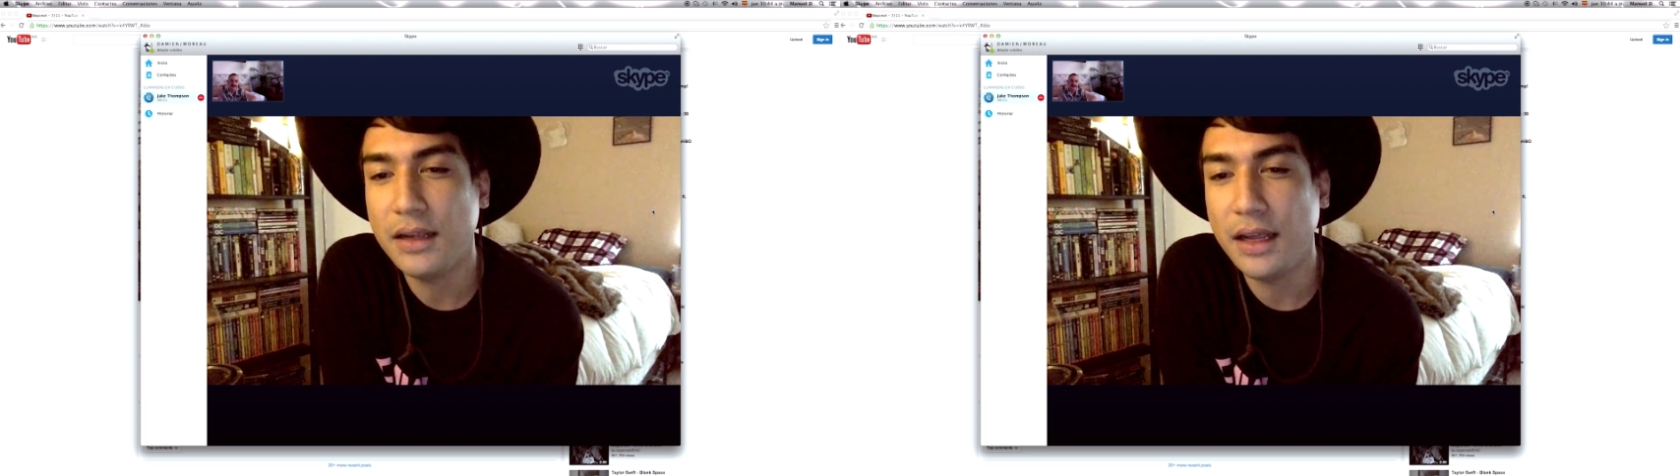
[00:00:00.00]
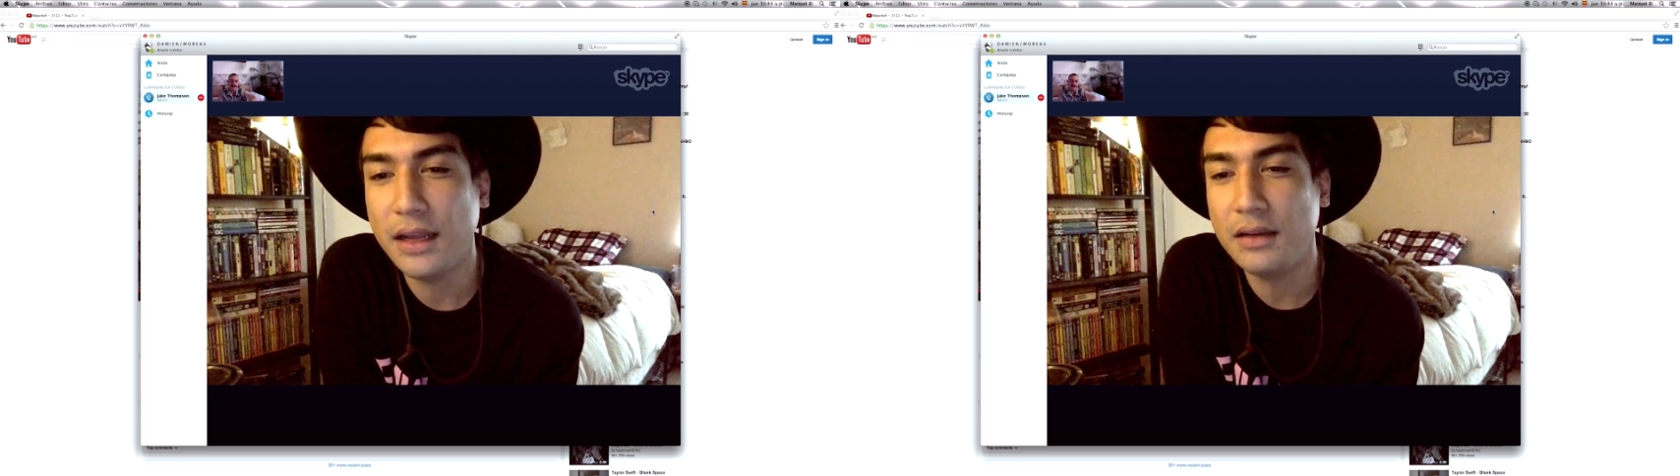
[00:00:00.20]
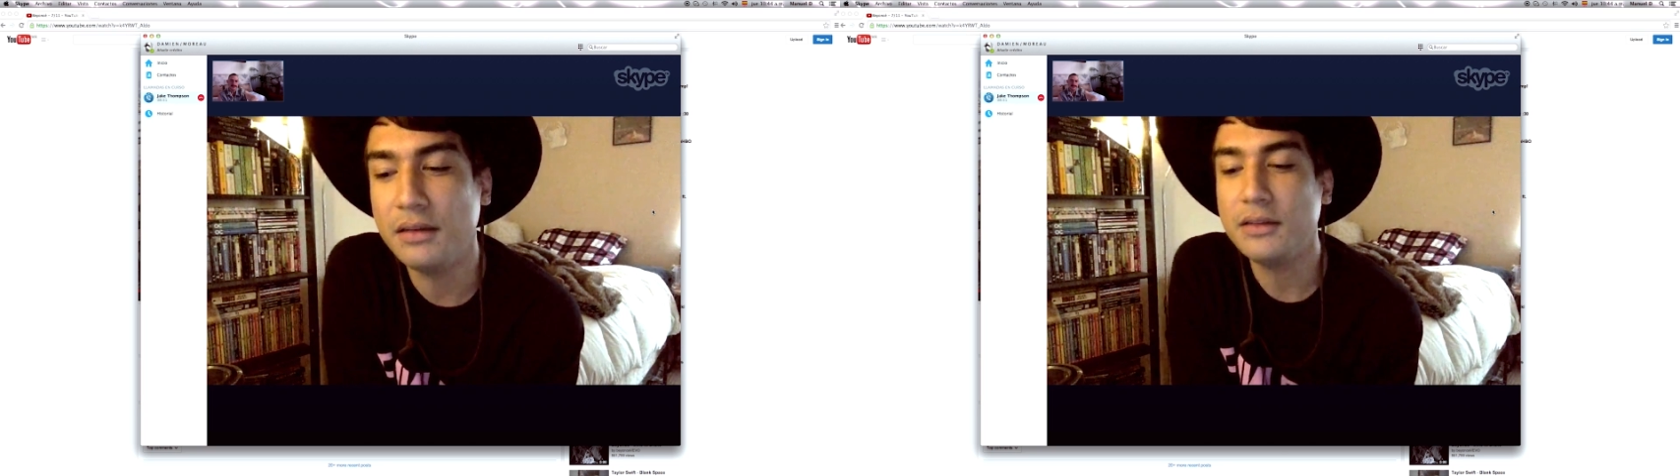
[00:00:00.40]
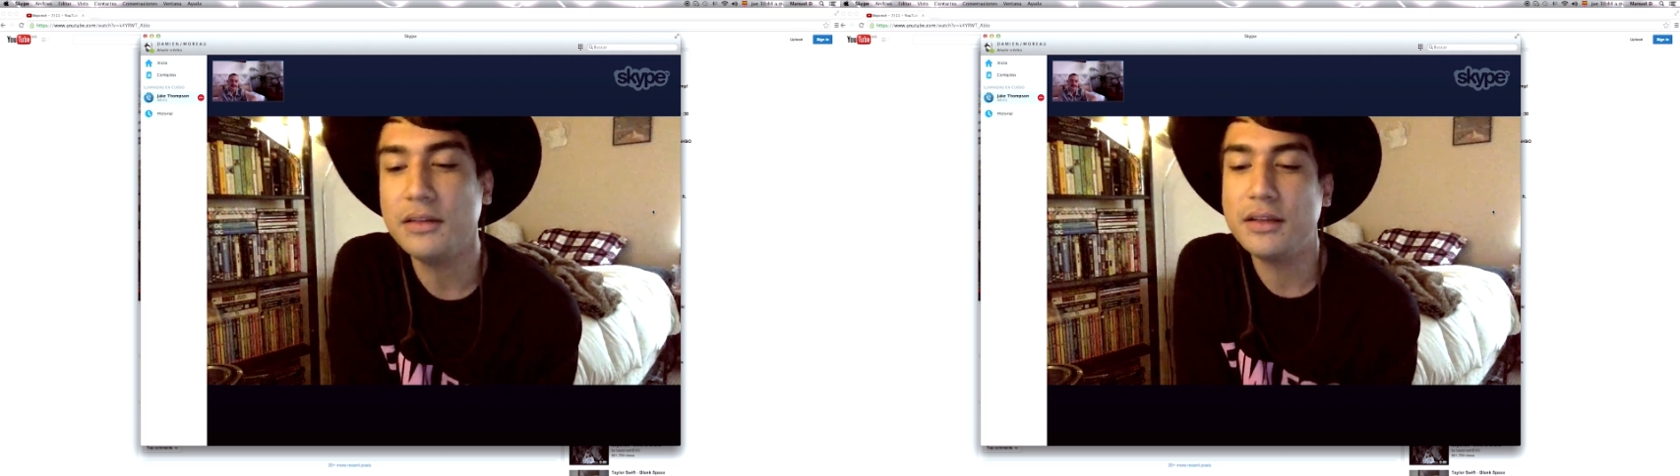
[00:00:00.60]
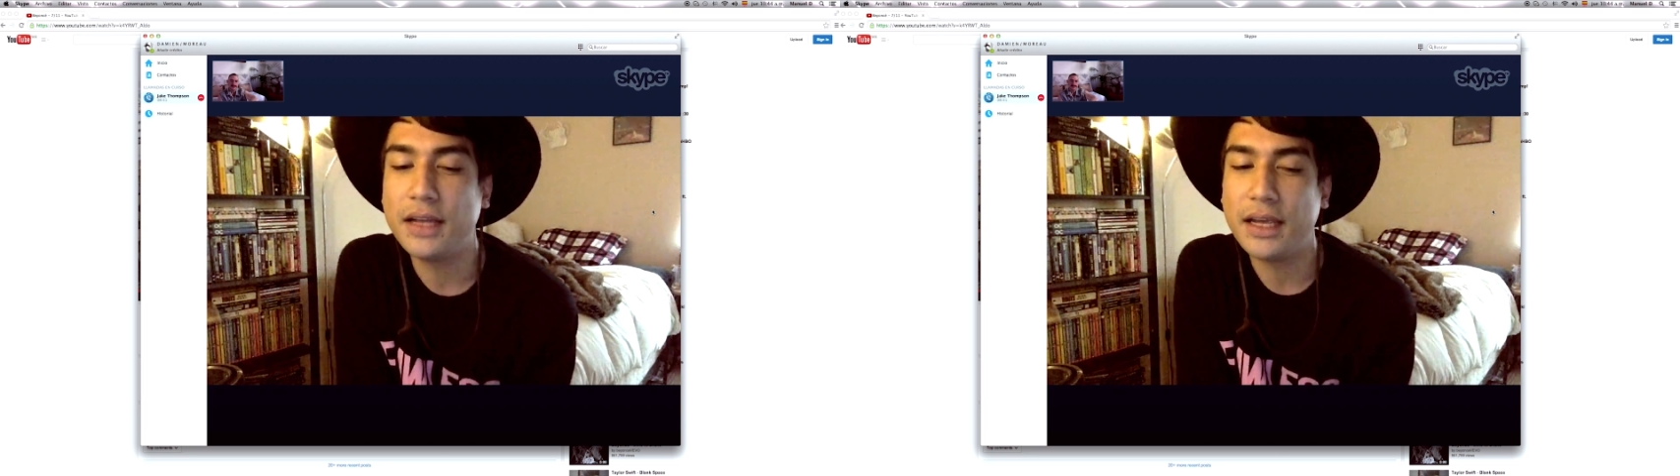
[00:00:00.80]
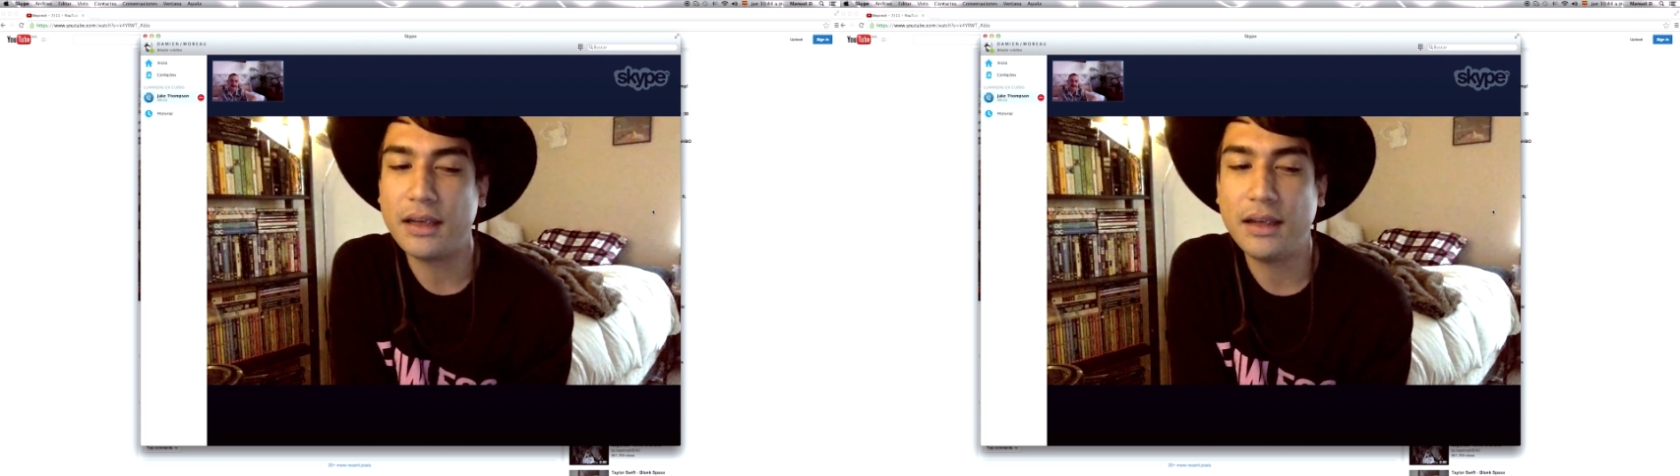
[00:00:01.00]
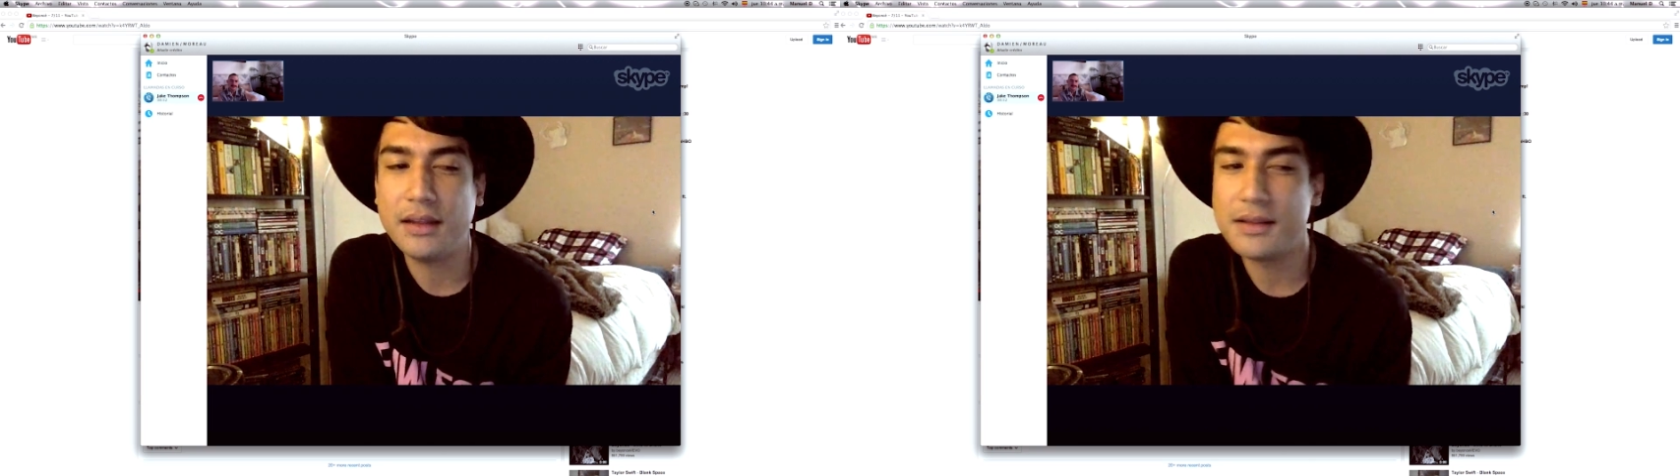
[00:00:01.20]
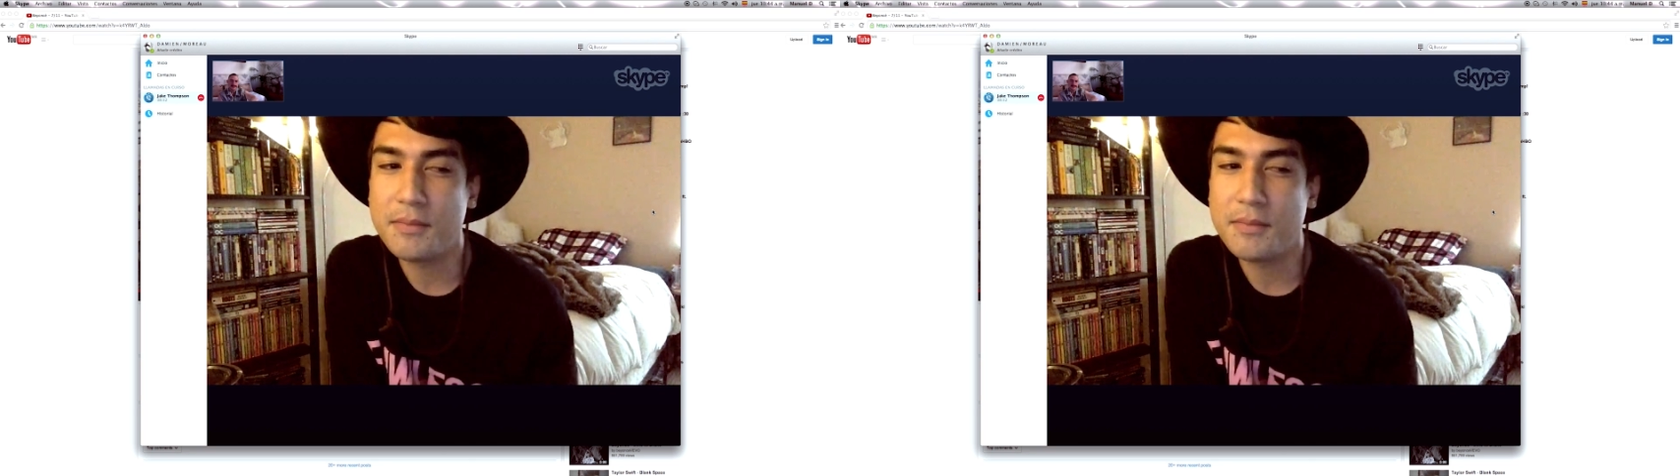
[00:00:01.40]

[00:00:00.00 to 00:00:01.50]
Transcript: in like its